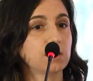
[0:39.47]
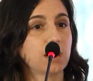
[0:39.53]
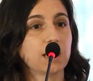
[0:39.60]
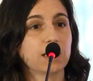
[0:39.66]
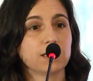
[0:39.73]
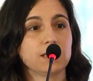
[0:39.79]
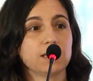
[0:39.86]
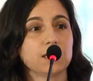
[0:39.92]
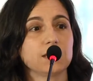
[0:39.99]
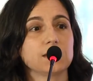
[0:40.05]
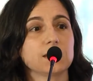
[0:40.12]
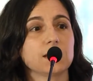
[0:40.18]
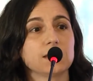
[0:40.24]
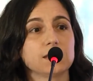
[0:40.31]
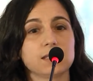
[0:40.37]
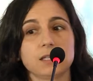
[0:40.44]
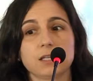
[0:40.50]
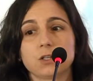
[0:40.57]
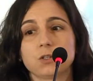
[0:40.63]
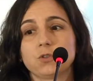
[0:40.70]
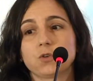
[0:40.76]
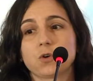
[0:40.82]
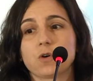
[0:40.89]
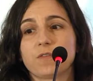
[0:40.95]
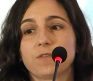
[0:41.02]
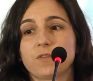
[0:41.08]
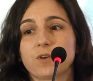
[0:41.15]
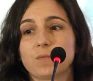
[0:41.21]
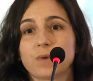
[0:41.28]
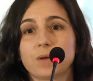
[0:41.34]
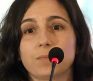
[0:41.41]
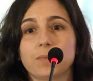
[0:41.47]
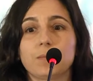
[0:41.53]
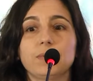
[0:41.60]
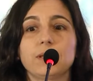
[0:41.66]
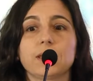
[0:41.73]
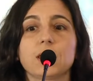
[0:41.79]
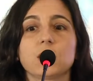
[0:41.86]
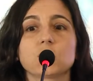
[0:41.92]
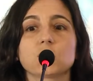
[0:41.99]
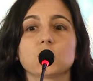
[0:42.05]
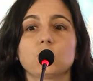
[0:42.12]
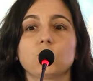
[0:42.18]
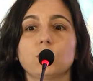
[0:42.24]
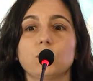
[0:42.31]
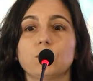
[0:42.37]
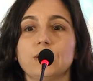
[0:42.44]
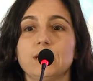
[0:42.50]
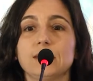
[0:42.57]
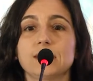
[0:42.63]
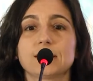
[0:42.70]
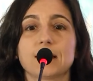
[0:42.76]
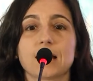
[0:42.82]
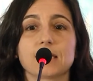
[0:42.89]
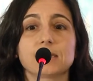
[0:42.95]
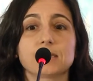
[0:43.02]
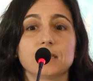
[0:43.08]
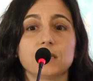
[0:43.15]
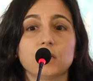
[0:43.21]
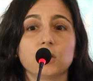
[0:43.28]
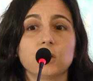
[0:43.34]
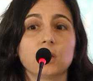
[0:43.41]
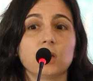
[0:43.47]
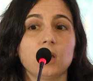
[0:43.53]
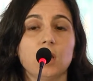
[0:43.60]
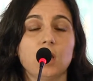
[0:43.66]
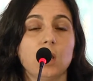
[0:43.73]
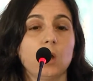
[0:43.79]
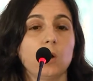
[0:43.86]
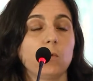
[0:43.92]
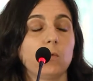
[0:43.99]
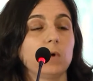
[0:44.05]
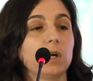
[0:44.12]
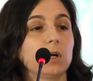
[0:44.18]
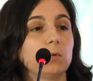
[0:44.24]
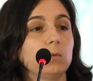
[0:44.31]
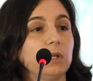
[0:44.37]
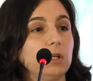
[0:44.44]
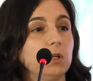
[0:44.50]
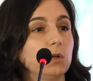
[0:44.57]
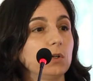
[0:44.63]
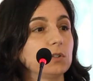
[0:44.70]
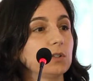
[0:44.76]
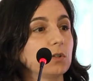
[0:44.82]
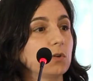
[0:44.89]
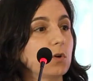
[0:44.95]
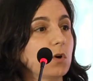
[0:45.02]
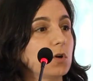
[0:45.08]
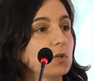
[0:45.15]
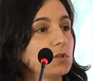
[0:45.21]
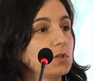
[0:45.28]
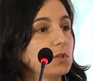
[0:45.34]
And the insights here draw from a publication we released last year, where we looked across